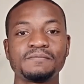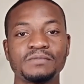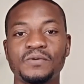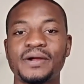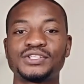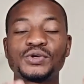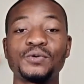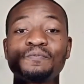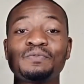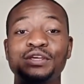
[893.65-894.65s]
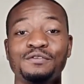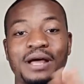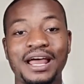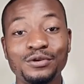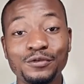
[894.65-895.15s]
All right, so
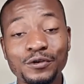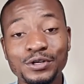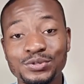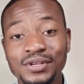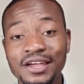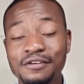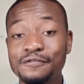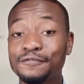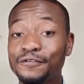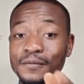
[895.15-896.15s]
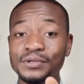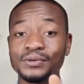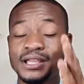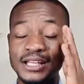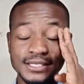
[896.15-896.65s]
I look forward to hearing from you.
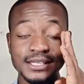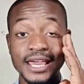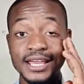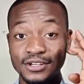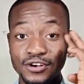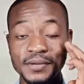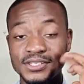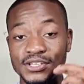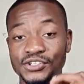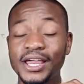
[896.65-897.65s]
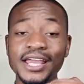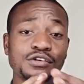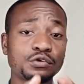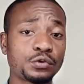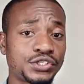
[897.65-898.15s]
Let's hear in the comment section any
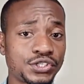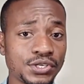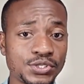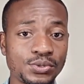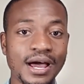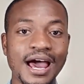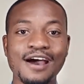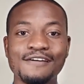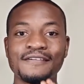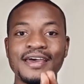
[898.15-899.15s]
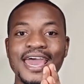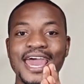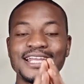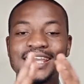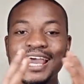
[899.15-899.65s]
questions you have,
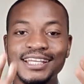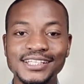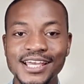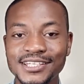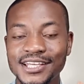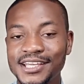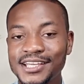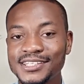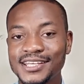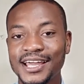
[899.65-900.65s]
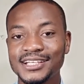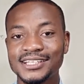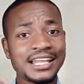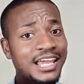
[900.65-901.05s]
any ideas, any insights, any